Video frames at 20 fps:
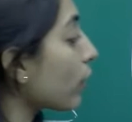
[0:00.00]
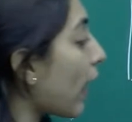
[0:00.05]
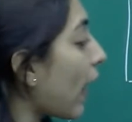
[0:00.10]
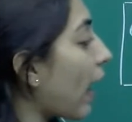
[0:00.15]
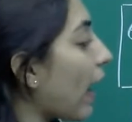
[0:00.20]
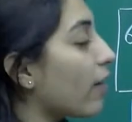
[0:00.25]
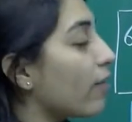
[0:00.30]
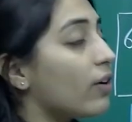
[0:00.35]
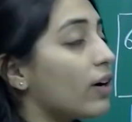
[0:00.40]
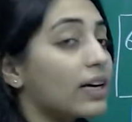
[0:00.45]

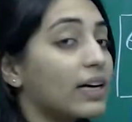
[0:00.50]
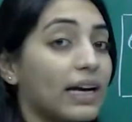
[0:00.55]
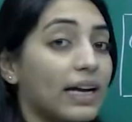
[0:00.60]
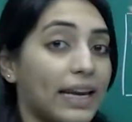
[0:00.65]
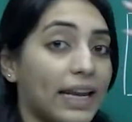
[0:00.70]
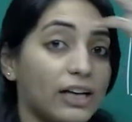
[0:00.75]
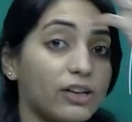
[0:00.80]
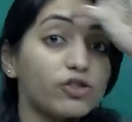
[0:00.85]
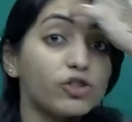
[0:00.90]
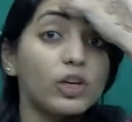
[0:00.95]
have a
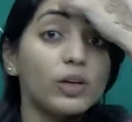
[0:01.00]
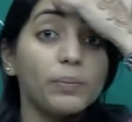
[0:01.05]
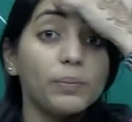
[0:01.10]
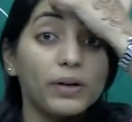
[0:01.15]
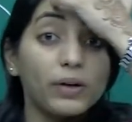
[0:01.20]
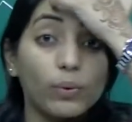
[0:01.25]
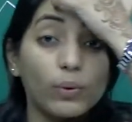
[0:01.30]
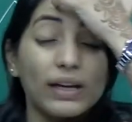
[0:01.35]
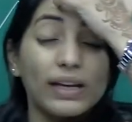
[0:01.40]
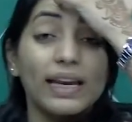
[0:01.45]
connection
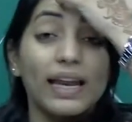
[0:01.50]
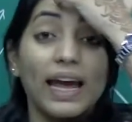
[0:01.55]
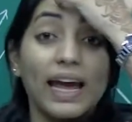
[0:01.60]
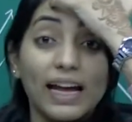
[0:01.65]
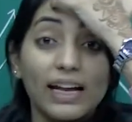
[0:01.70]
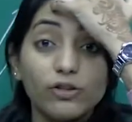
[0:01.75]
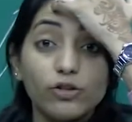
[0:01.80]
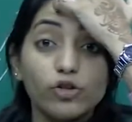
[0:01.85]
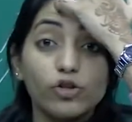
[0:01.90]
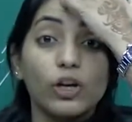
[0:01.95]
between
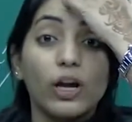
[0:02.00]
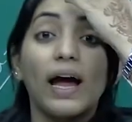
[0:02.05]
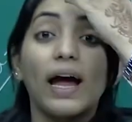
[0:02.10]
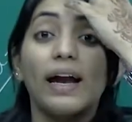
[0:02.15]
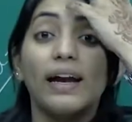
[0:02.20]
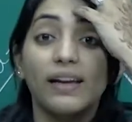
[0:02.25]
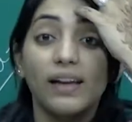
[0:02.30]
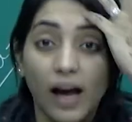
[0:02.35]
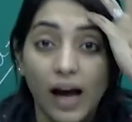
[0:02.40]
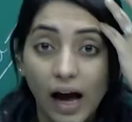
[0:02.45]
H
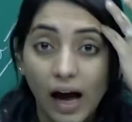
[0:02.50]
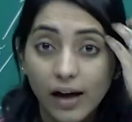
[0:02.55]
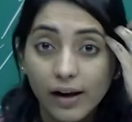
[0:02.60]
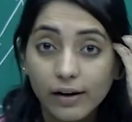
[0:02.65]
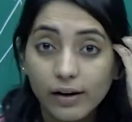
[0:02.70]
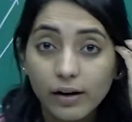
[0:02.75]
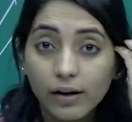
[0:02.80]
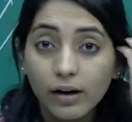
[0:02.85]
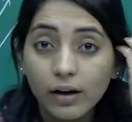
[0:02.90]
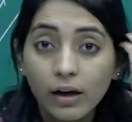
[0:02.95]
and R.
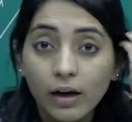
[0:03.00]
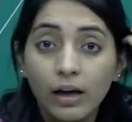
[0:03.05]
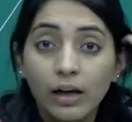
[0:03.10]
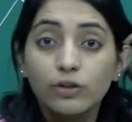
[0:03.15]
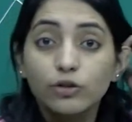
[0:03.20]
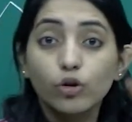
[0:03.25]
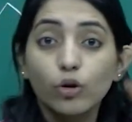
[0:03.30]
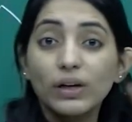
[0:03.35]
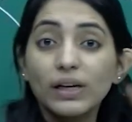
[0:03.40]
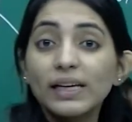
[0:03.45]

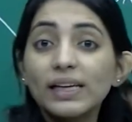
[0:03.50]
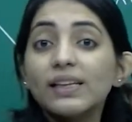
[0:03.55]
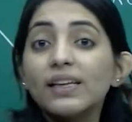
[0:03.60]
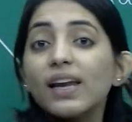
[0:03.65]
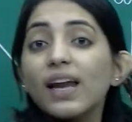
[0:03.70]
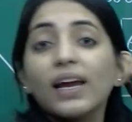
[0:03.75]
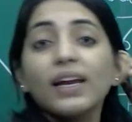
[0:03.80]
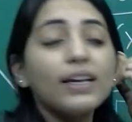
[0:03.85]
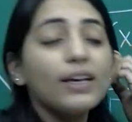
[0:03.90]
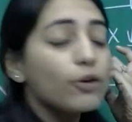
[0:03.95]
So either
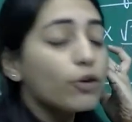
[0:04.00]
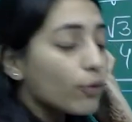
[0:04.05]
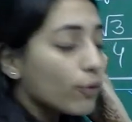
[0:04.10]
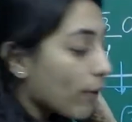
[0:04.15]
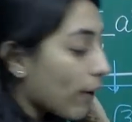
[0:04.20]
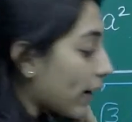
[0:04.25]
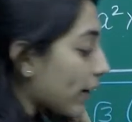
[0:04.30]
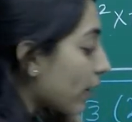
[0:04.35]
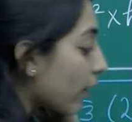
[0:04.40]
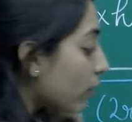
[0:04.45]
I need to
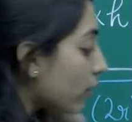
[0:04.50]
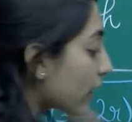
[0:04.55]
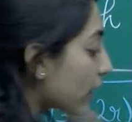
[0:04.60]
find out